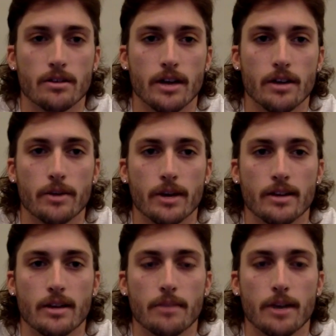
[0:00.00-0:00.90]
Now that we got
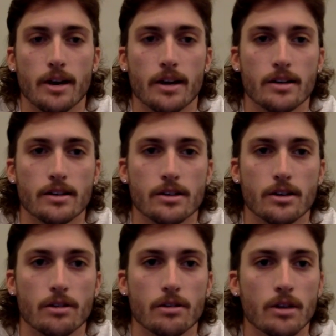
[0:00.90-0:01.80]
that bye,
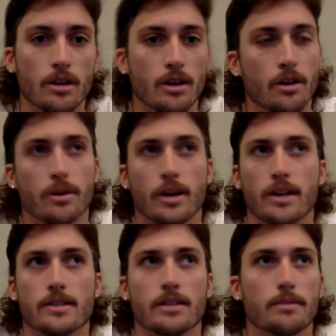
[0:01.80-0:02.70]
so kind
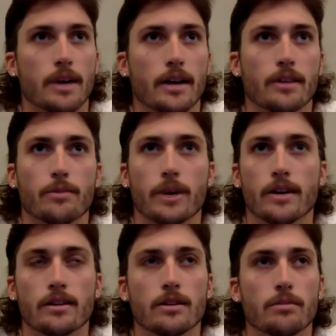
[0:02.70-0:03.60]
of sit back and wait in
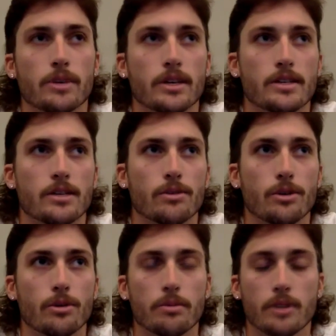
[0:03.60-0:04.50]
a little bit, see
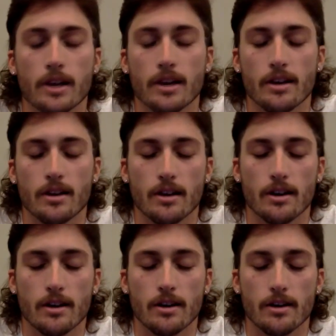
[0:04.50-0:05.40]
who we play.
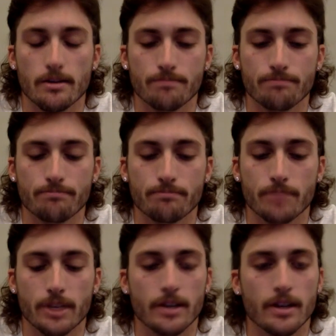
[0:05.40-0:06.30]
Um,
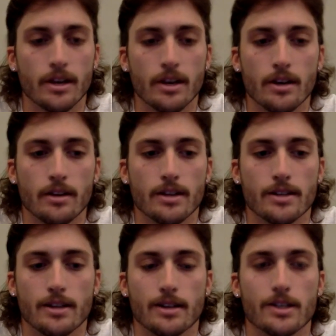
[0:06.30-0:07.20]
but that's
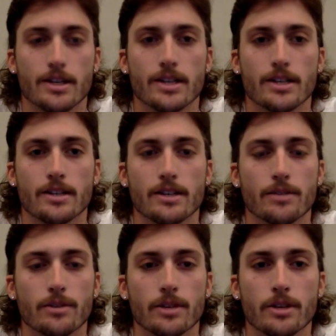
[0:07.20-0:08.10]
not going to change anything
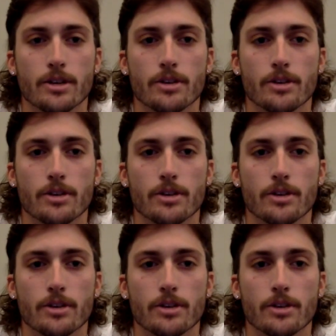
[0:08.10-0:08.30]
really.